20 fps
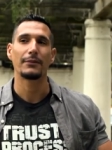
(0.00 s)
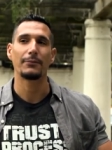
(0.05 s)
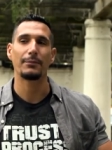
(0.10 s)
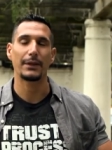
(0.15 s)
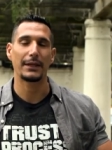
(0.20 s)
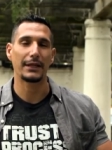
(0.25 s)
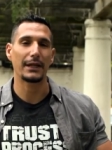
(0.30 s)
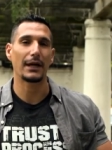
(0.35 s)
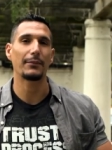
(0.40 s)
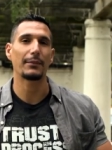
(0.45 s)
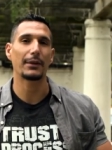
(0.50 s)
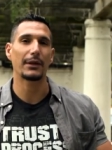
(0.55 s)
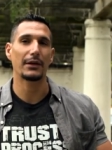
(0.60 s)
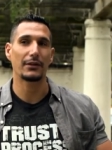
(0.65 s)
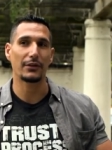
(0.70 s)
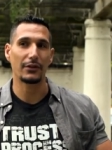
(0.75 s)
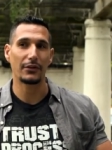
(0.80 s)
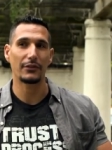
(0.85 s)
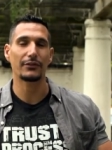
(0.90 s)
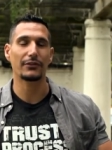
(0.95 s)
becoming
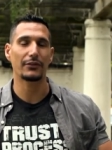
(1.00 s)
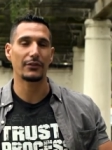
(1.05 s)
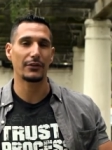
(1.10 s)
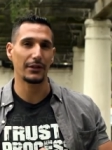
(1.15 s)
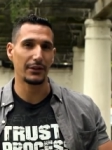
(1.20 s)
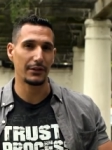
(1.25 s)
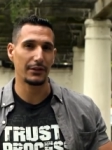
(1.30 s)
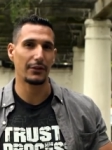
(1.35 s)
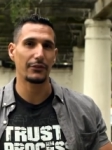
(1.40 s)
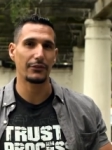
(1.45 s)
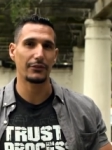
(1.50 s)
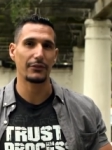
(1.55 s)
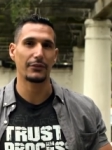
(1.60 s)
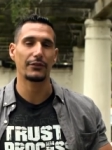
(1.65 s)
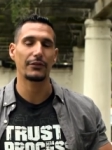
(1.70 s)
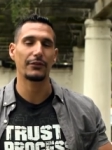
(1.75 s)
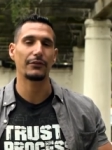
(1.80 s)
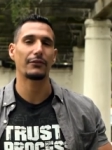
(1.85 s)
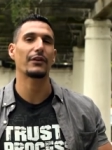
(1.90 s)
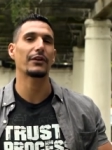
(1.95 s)
closer and closer
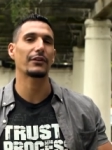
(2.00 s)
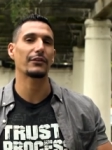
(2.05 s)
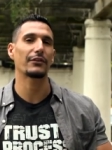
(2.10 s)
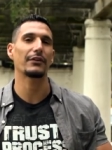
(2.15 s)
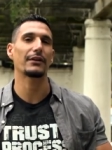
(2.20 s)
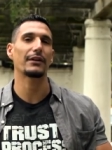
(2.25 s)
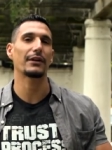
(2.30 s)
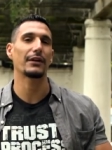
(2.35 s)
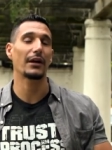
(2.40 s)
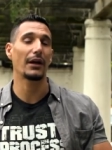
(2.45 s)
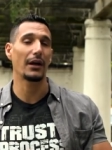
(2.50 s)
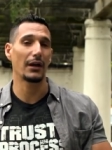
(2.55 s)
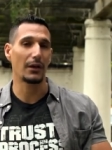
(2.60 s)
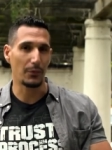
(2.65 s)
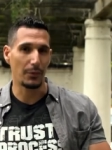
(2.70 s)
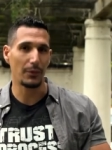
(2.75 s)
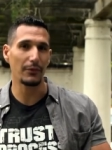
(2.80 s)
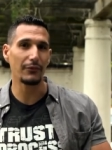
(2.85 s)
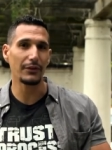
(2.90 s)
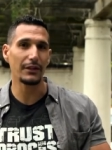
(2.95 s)
to functionally
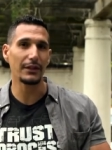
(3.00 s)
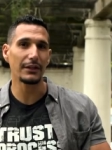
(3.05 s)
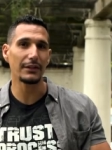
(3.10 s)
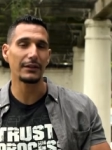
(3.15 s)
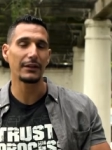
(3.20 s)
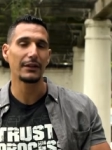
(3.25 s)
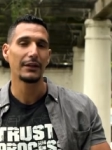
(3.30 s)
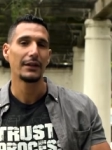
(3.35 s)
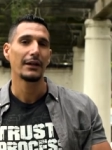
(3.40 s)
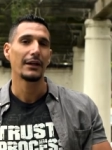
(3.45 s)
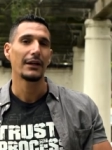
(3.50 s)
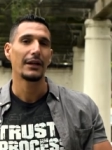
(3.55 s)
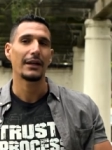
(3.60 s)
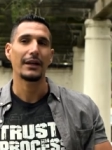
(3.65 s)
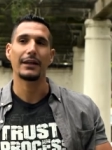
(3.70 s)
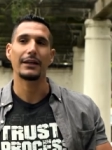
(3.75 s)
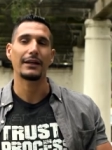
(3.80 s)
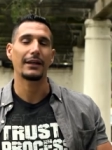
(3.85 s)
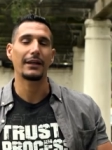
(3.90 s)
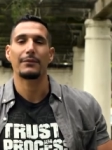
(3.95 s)
equivalent,
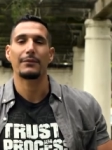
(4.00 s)
and